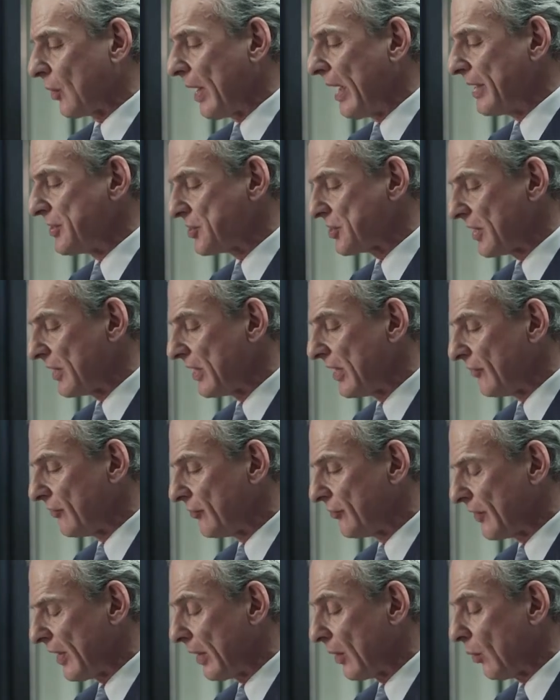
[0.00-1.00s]
Christ and then
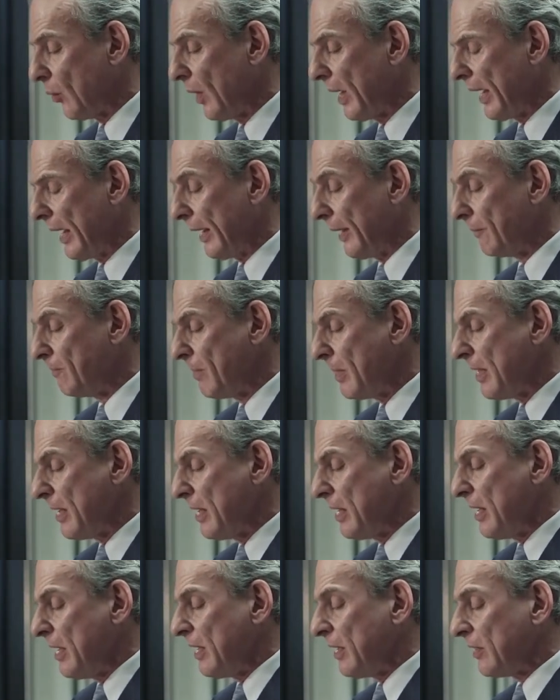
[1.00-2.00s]
fell away.
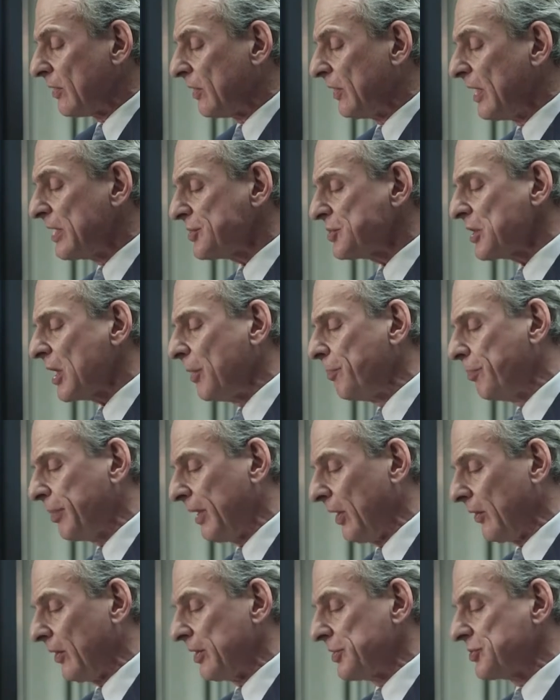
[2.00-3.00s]
This
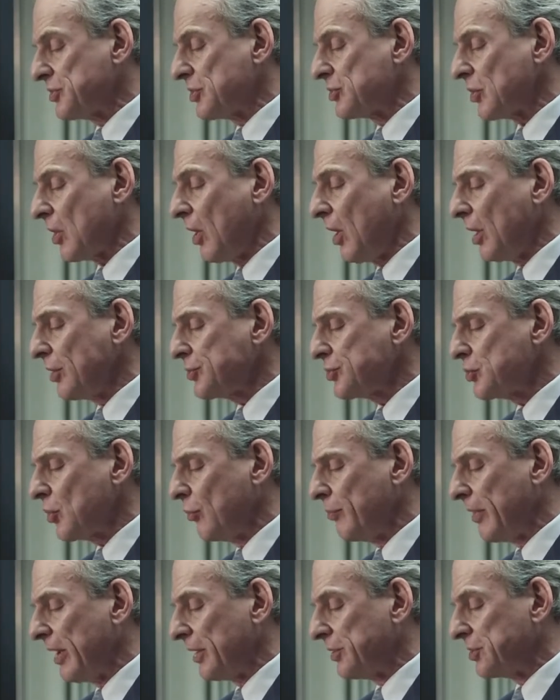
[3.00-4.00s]
appearance is
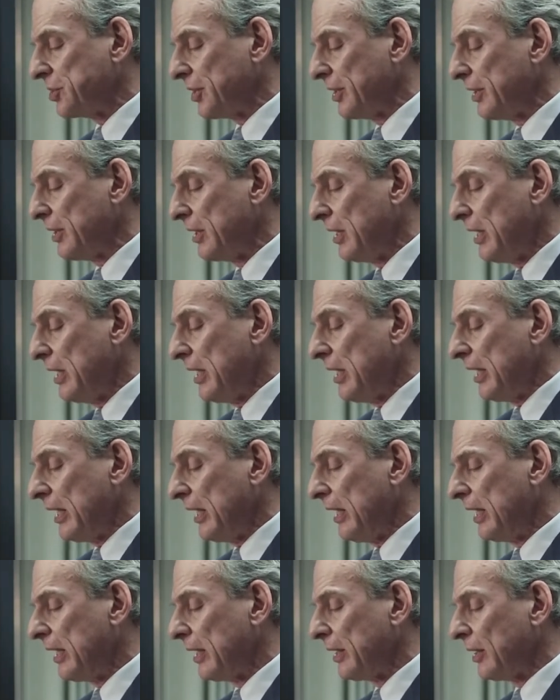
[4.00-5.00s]
also mentioned
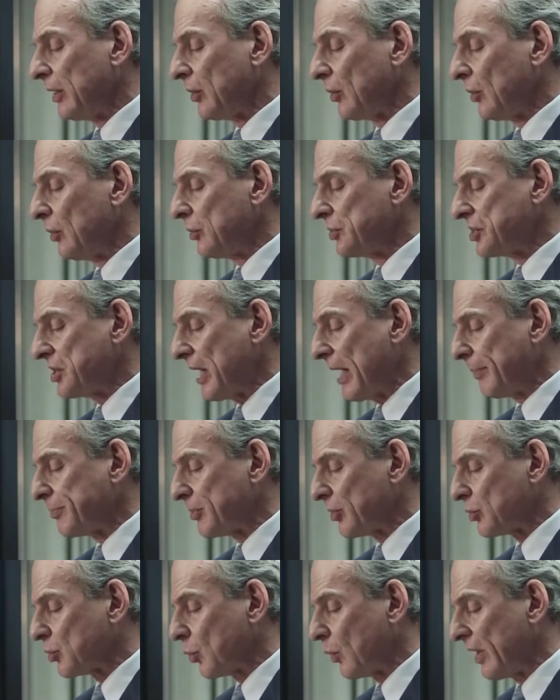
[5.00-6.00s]
in Luke
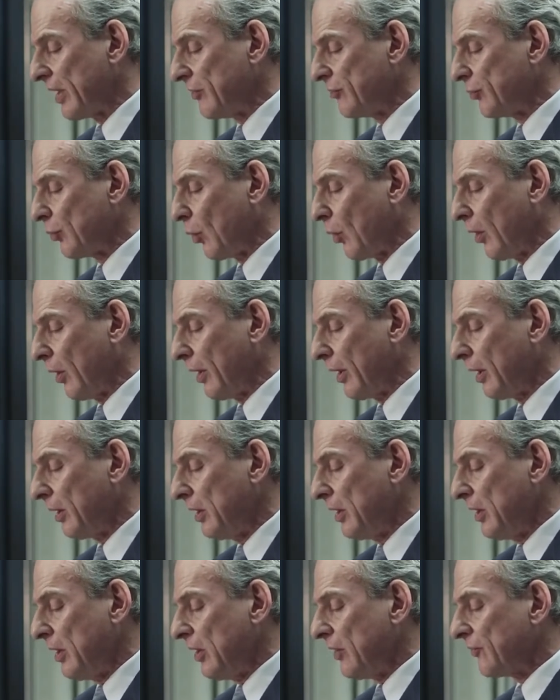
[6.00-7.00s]
chapter 24,
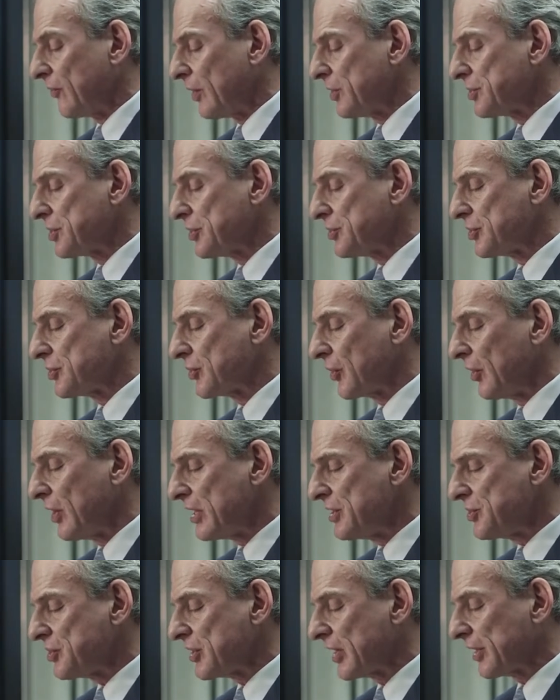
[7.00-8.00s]
verses
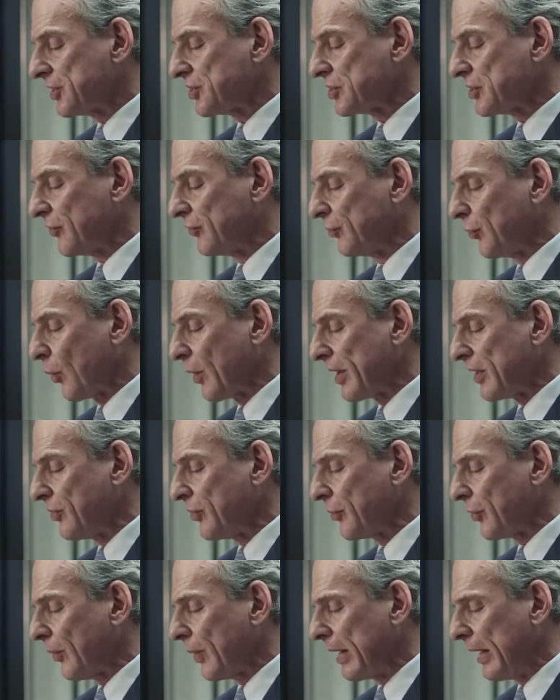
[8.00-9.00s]
36 to
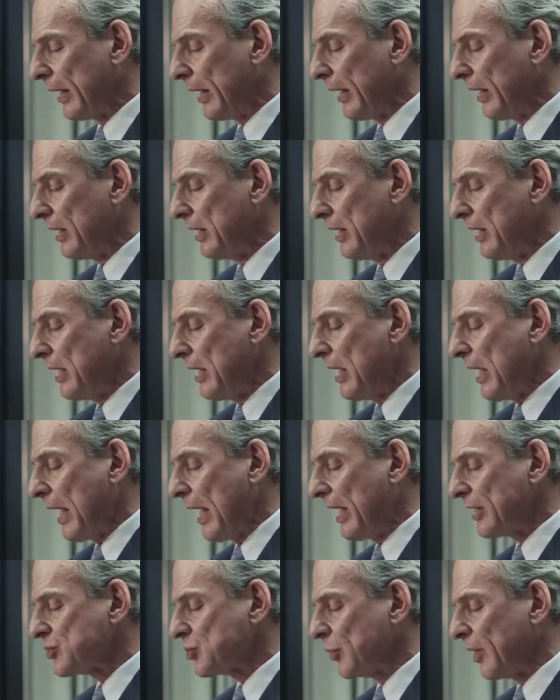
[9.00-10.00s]
43,
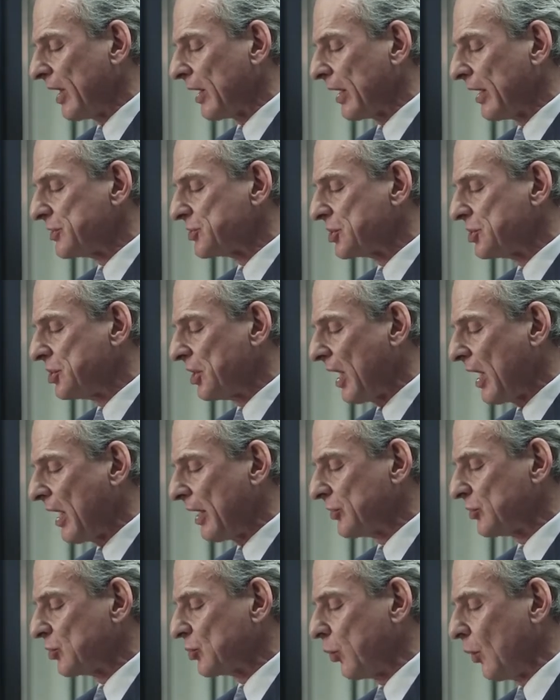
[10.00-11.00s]
as well as
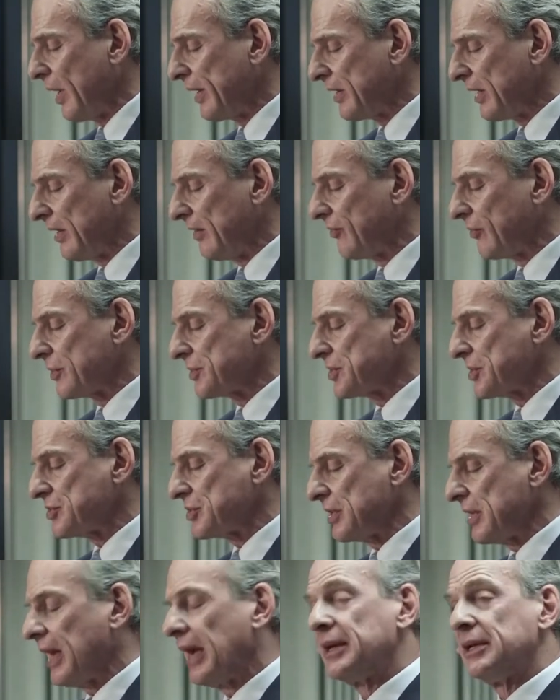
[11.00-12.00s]
John 20,
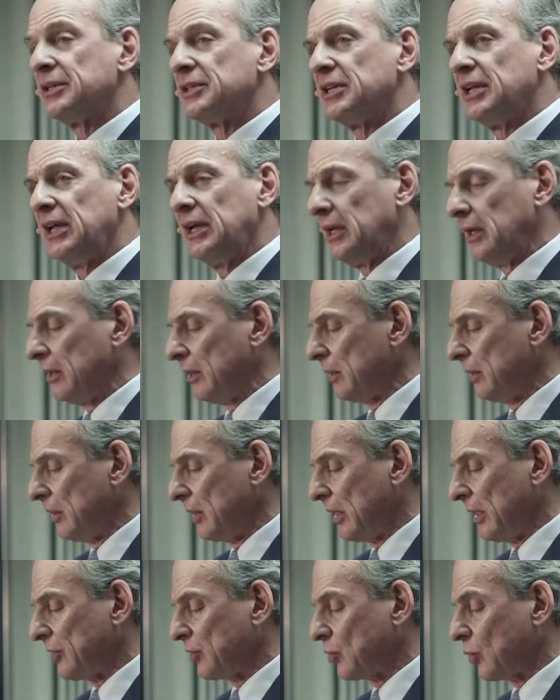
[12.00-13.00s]
verses 19
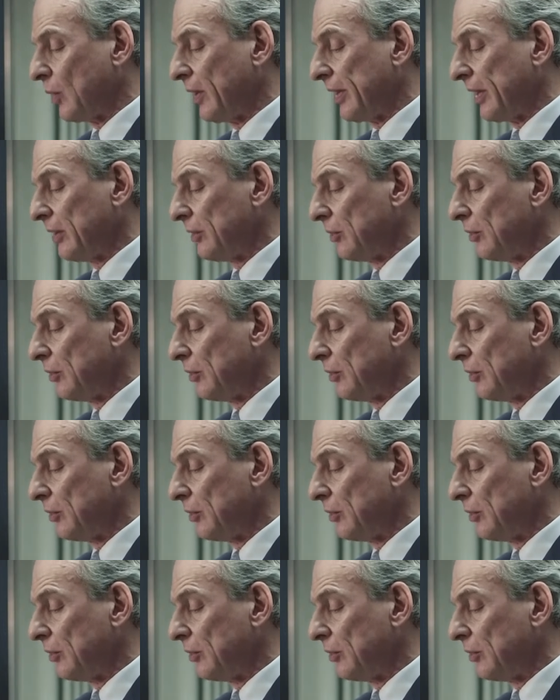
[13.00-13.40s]
and 20.